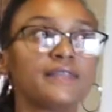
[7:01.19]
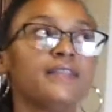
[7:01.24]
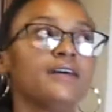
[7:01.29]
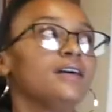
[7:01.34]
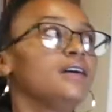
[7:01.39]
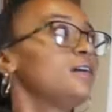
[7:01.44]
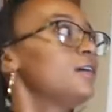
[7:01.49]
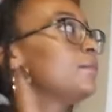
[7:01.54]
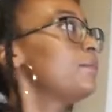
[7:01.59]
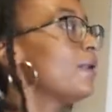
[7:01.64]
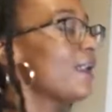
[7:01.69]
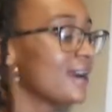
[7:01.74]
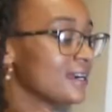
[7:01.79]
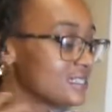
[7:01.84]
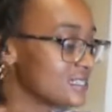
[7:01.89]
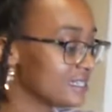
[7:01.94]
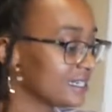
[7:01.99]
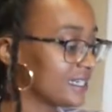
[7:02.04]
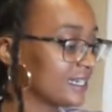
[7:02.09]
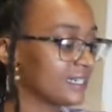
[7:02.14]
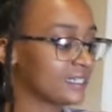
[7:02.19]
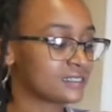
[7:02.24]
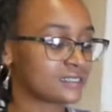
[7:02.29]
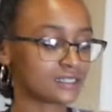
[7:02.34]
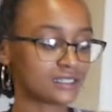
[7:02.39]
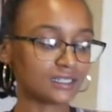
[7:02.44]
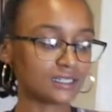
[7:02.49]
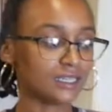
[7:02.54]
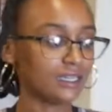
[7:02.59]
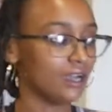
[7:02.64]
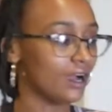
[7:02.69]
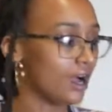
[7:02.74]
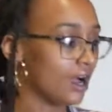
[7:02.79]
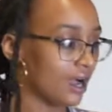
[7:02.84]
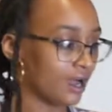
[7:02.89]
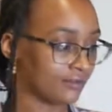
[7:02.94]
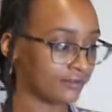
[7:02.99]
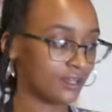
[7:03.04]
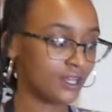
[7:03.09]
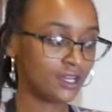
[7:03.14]
the parsley, it's cooking
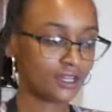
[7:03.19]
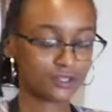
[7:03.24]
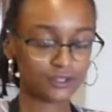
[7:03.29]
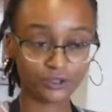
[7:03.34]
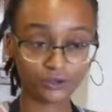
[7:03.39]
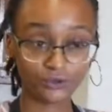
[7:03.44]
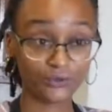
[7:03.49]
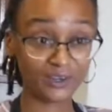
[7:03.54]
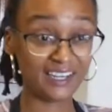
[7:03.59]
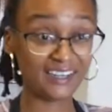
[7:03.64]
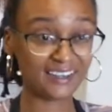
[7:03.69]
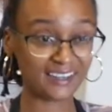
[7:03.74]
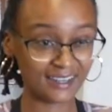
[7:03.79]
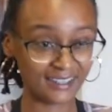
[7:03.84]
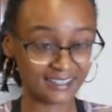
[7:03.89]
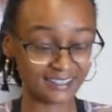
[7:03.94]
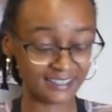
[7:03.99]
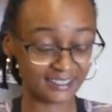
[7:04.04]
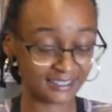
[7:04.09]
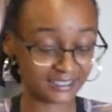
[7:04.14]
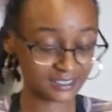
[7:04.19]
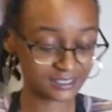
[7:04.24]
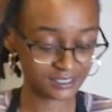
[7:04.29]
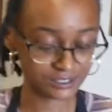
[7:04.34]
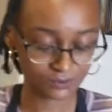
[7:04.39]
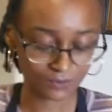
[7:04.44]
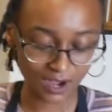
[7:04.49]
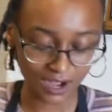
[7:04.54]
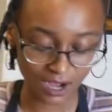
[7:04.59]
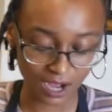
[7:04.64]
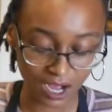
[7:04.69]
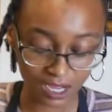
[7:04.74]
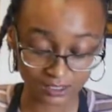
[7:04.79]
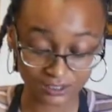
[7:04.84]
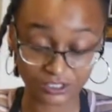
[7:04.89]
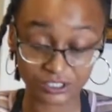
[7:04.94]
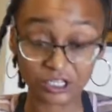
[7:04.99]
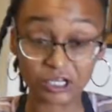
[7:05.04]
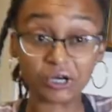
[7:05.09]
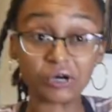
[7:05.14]
off the green onions while
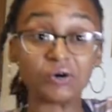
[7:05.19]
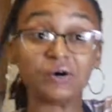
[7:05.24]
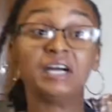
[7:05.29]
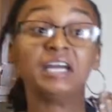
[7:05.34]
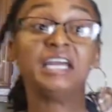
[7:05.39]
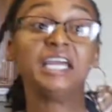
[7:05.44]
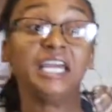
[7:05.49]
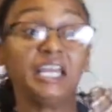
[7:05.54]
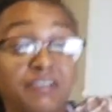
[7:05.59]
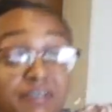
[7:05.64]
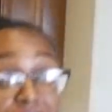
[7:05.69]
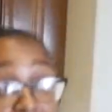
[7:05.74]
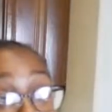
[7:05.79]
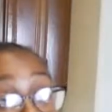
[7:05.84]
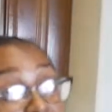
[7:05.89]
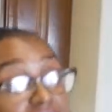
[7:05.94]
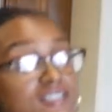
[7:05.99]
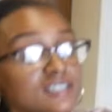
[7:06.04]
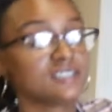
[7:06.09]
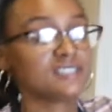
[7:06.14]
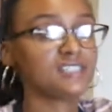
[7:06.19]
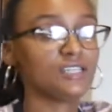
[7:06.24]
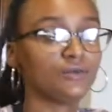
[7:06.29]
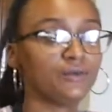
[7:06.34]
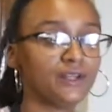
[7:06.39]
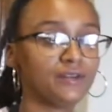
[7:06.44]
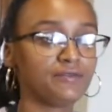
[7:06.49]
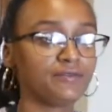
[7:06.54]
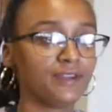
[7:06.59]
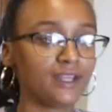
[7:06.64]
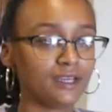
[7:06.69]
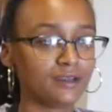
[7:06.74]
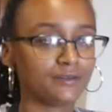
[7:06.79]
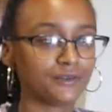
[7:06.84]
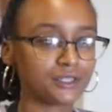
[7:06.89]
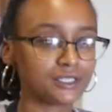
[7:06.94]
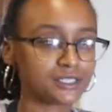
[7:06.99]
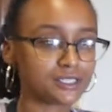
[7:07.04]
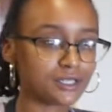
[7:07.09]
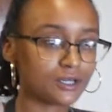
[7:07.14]
also infusing the seaweed
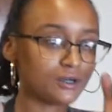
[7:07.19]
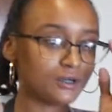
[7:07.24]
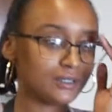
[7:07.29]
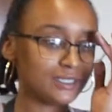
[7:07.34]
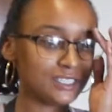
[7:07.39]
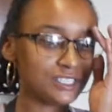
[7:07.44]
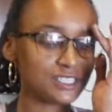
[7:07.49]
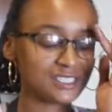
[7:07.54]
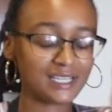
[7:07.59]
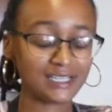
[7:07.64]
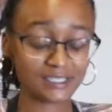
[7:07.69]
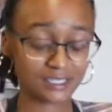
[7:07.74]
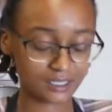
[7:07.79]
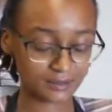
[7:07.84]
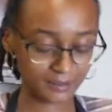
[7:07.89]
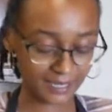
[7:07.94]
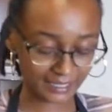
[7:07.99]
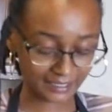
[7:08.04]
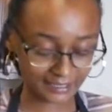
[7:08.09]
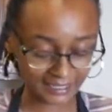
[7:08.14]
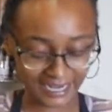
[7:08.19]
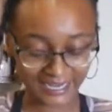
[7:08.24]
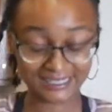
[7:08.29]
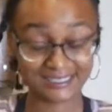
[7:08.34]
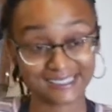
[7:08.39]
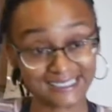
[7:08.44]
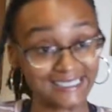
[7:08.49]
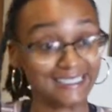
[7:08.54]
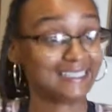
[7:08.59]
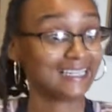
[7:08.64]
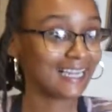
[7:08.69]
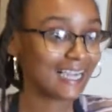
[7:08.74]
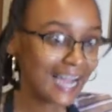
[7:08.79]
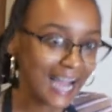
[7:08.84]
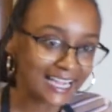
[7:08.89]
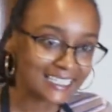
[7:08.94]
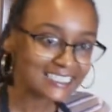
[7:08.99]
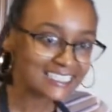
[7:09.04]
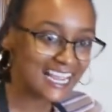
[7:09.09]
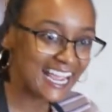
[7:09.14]
flavor, so it just ends up like a nice good
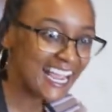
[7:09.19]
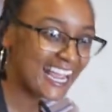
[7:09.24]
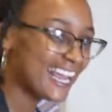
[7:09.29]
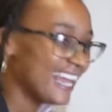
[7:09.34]
concoction.